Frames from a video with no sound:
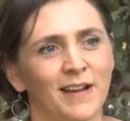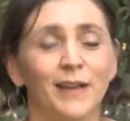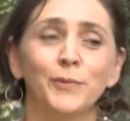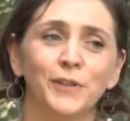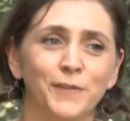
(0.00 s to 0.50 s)

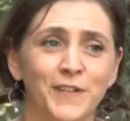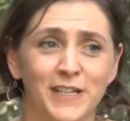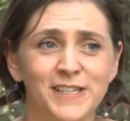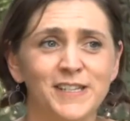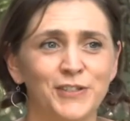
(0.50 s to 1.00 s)
I work for the
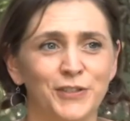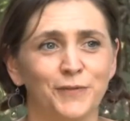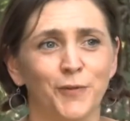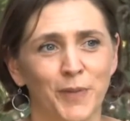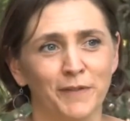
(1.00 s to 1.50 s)
Institute
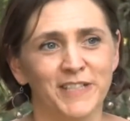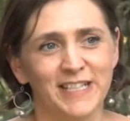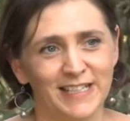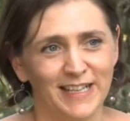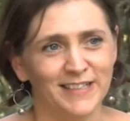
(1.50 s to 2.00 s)
for
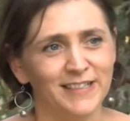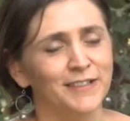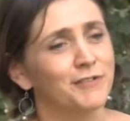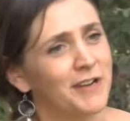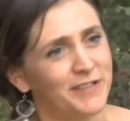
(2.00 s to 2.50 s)
Poverty, Land and
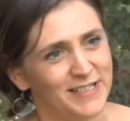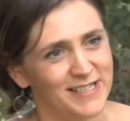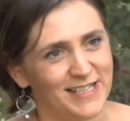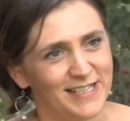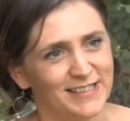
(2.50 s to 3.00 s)
Agrarian
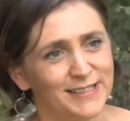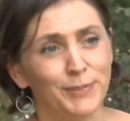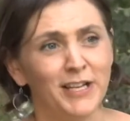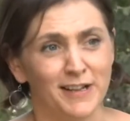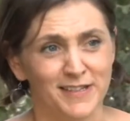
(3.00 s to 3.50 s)
Studies,
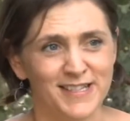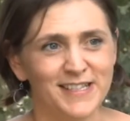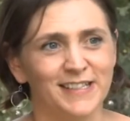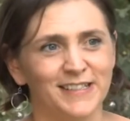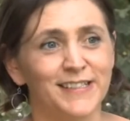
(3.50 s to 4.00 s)
PLAS,
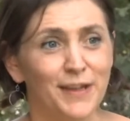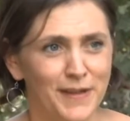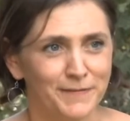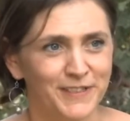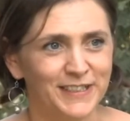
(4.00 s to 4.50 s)
in South
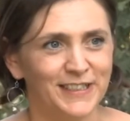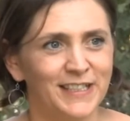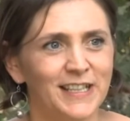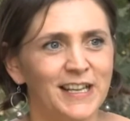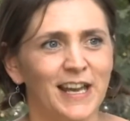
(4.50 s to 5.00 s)
Africa.
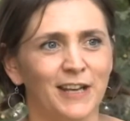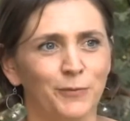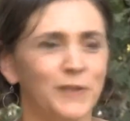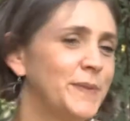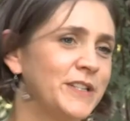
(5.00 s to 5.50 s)
And
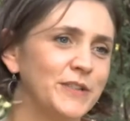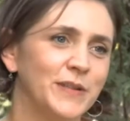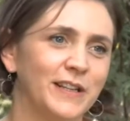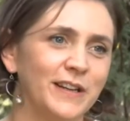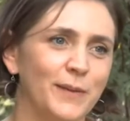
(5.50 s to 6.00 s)
we've been
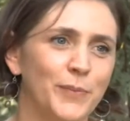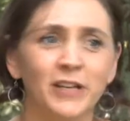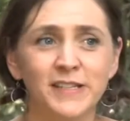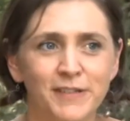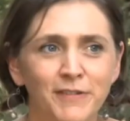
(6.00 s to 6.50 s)
doing
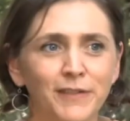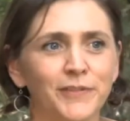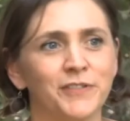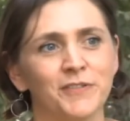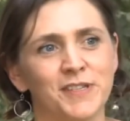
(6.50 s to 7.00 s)

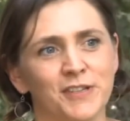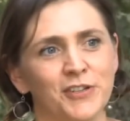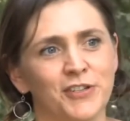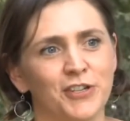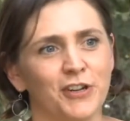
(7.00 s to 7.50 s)
policy-relevant
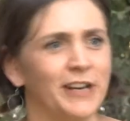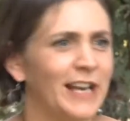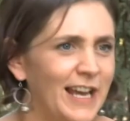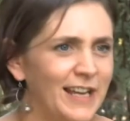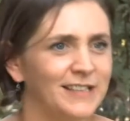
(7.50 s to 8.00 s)
research on
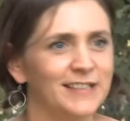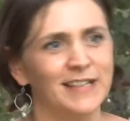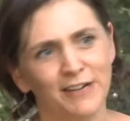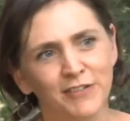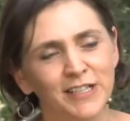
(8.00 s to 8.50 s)
land
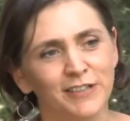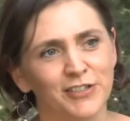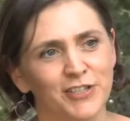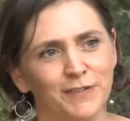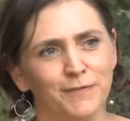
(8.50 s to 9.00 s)
and
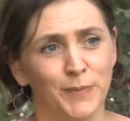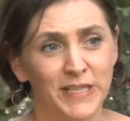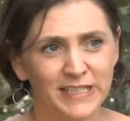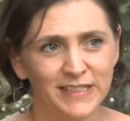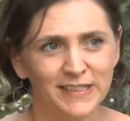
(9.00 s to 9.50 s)
agriculture for
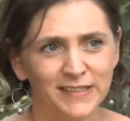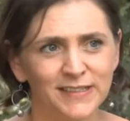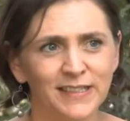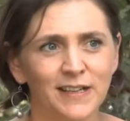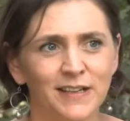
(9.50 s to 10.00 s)
many
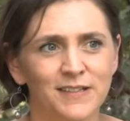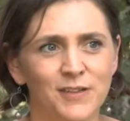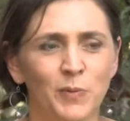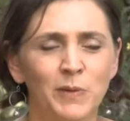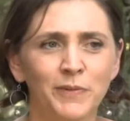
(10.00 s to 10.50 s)
years.
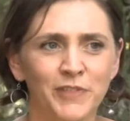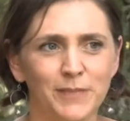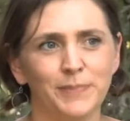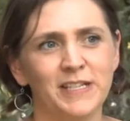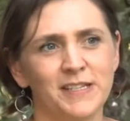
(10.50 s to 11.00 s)
So we were
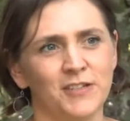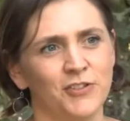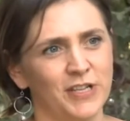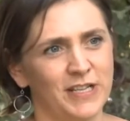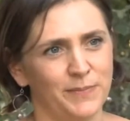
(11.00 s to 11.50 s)
very pleased to
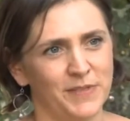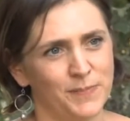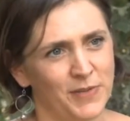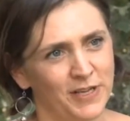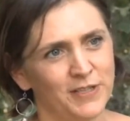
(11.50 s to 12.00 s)
join up as
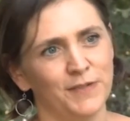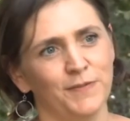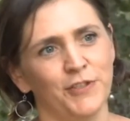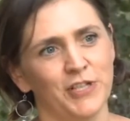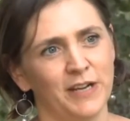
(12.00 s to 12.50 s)
part of the
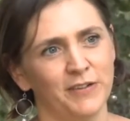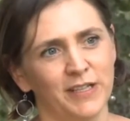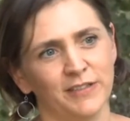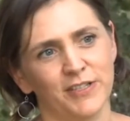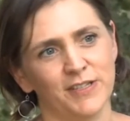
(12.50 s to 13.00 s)
Future
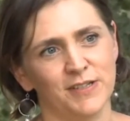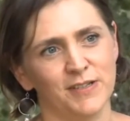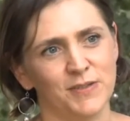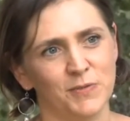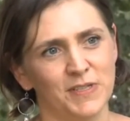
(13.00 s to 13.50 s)
Agricultures
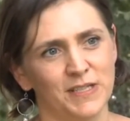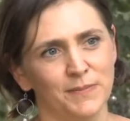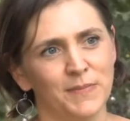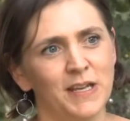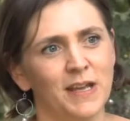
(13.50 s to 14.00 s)

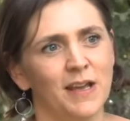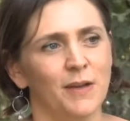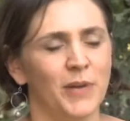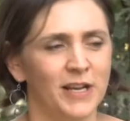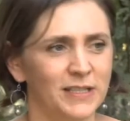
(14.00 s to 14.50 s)
Consortium,
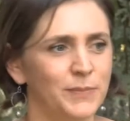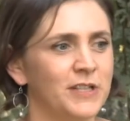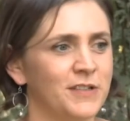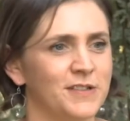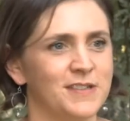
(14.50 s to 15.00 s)
partly
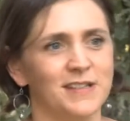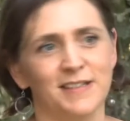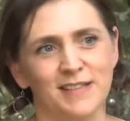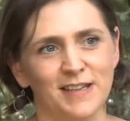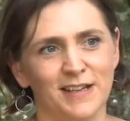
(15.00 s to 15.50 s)
because
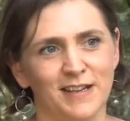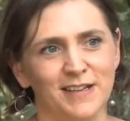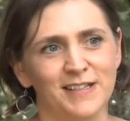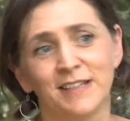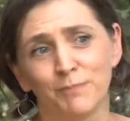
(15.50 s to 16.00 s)
it's
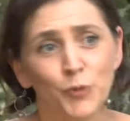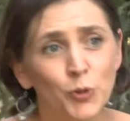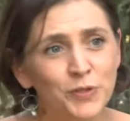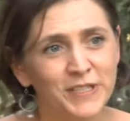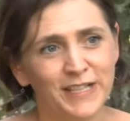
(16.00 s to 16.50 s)
a
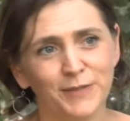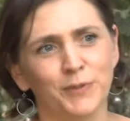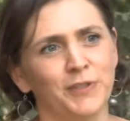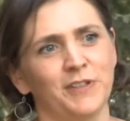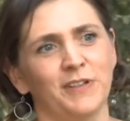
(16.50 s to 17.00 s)
broad
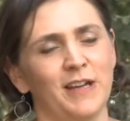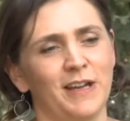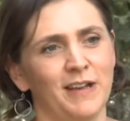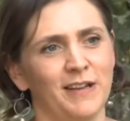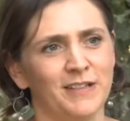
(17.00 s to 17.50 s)
network.
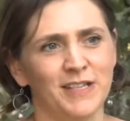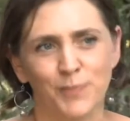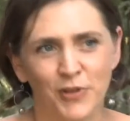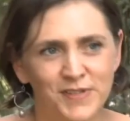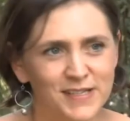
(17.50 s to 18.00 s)
It
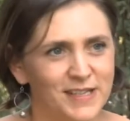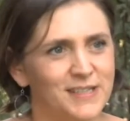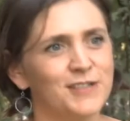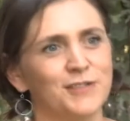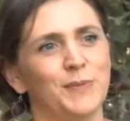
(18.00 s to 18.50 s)
exposes
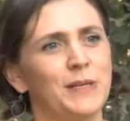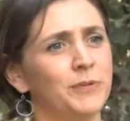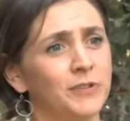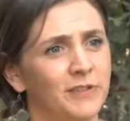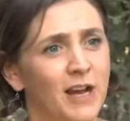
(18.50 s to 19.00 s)
us to
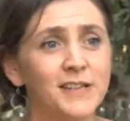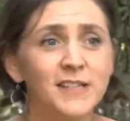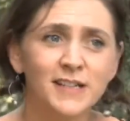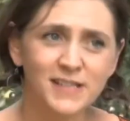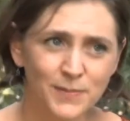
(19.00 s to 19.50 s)
people
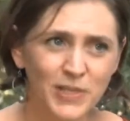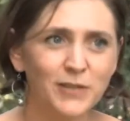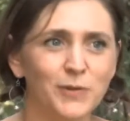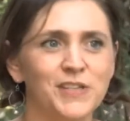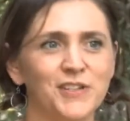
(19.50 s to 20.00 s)
asking similar
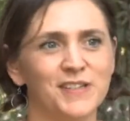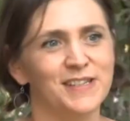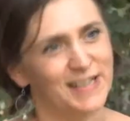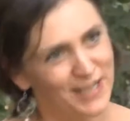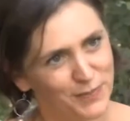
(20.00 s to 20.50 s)
questions
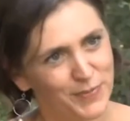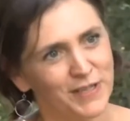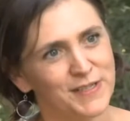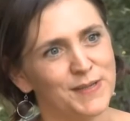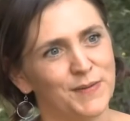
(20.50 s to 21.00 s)
in other
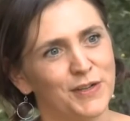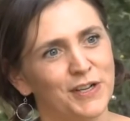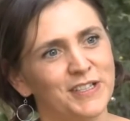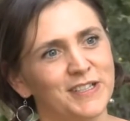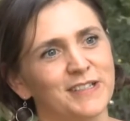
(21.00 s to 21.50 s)
parts of the
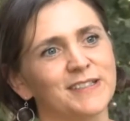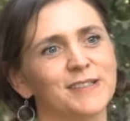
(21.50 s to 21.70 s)
continent.